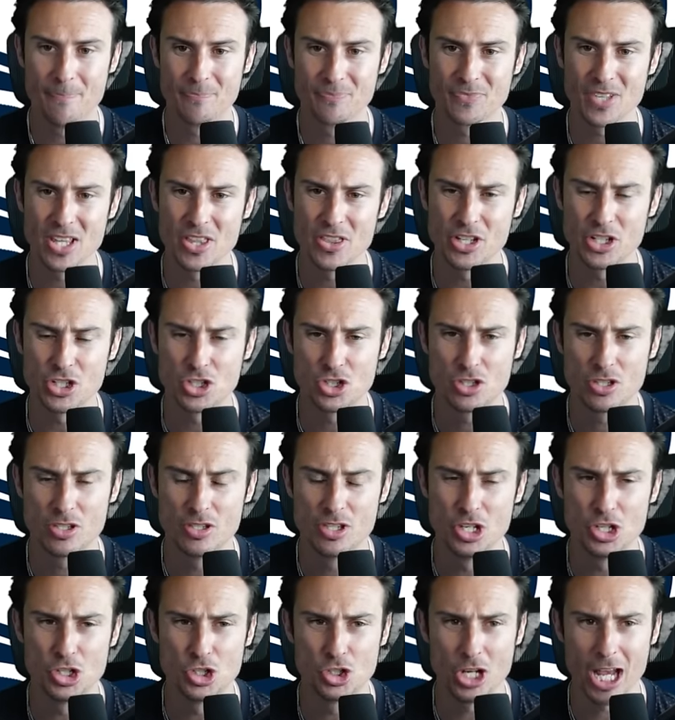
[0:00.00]

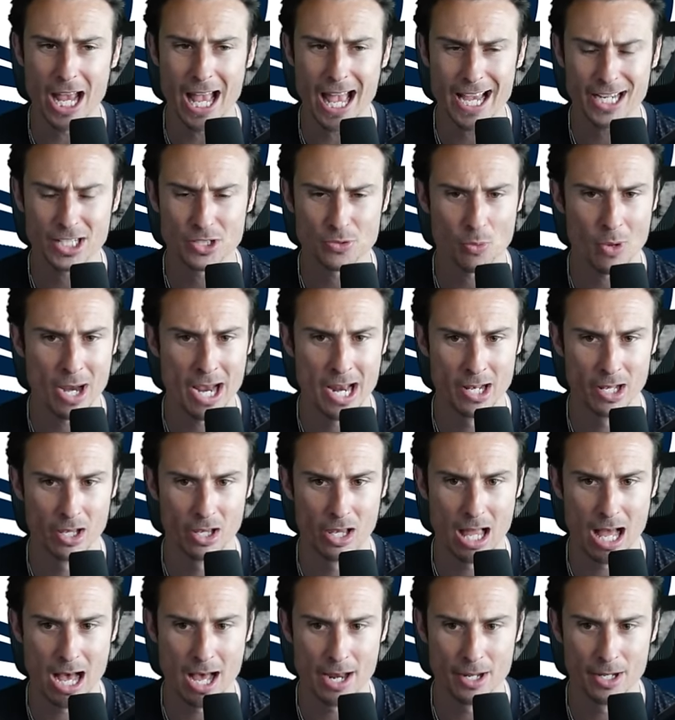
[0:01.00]
the Jags ran a
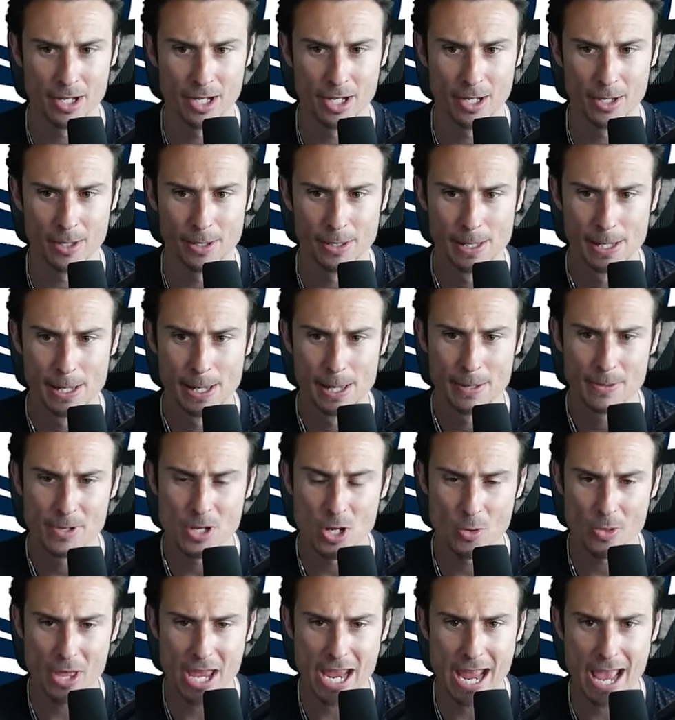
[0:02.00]
lot of, you
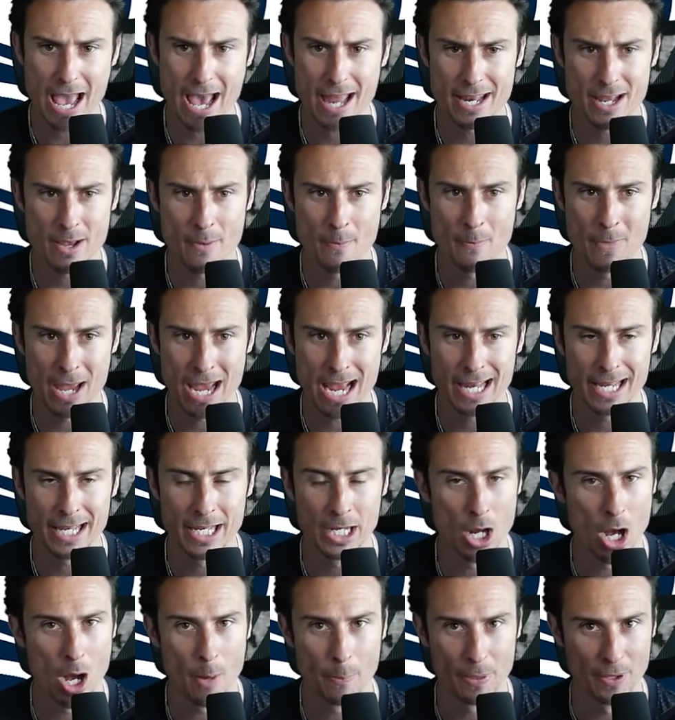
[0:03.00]
know, they had him
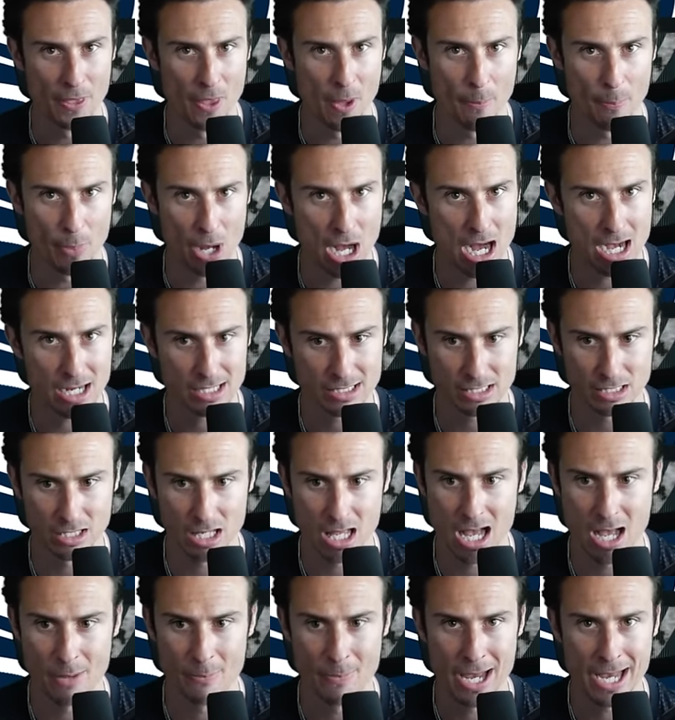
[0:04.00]
manning up in the box a
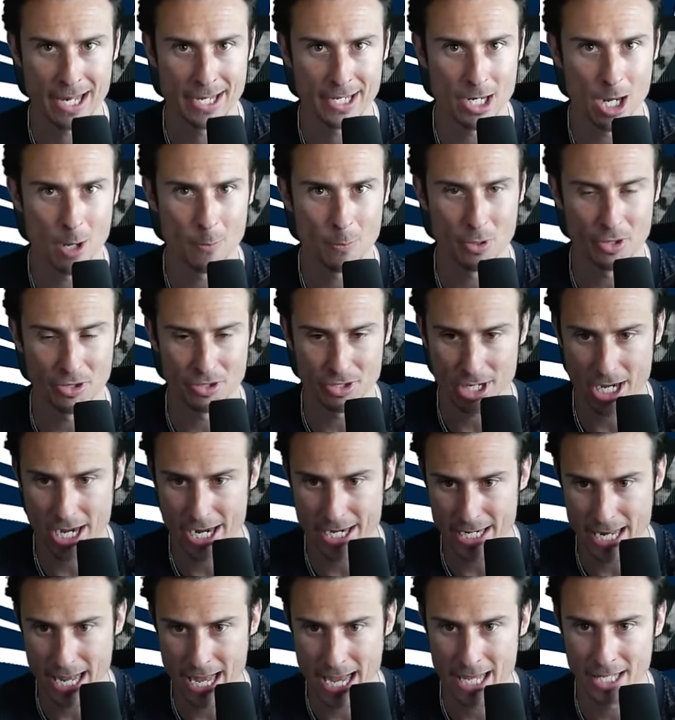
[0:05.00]
lot, manning up with
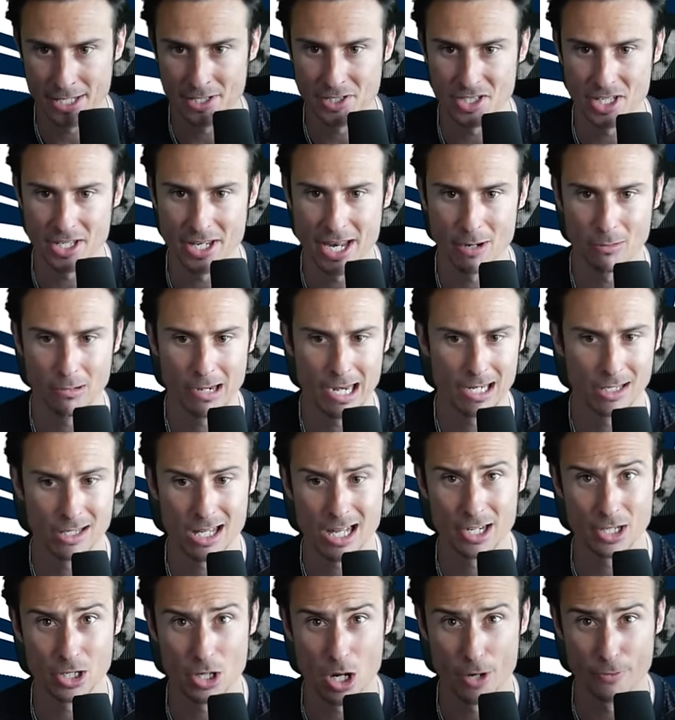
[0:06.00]
tight ends, and they ran a
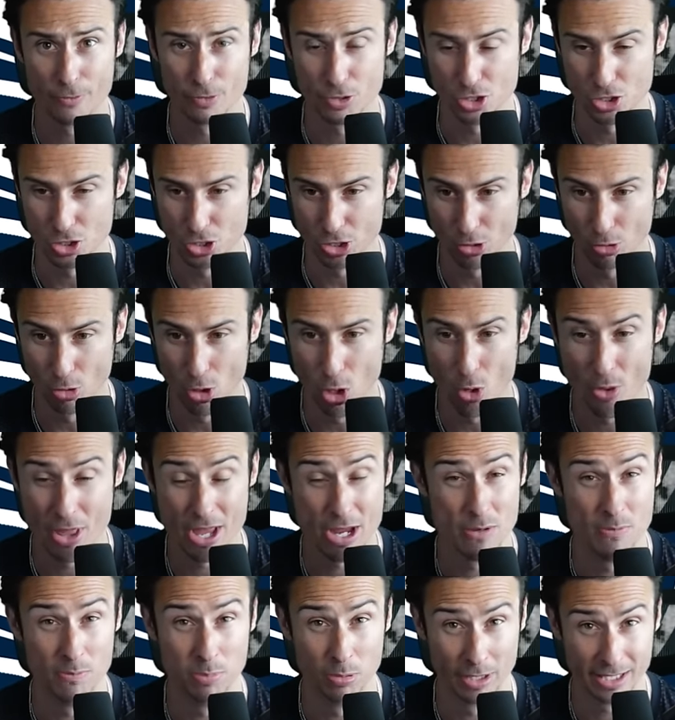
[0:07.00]
lot of cover zero.
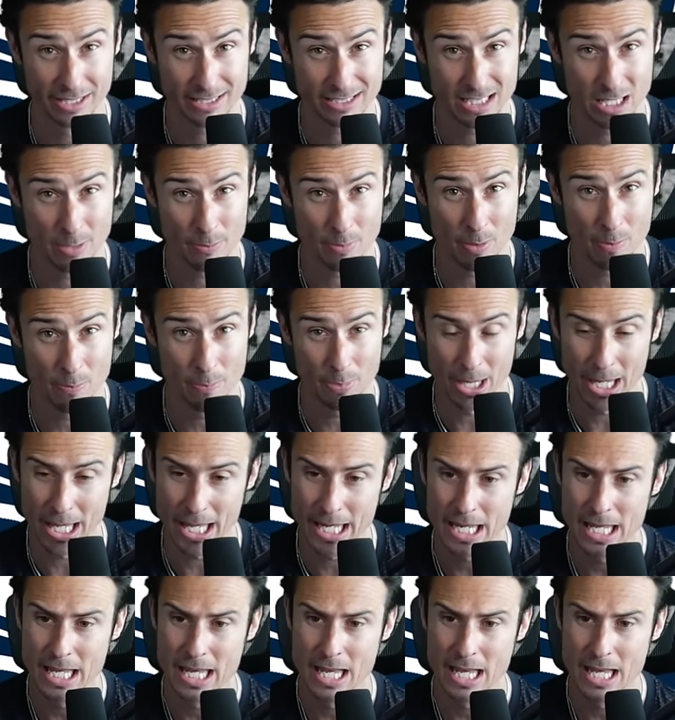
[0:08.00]
They'd blitz him a bit,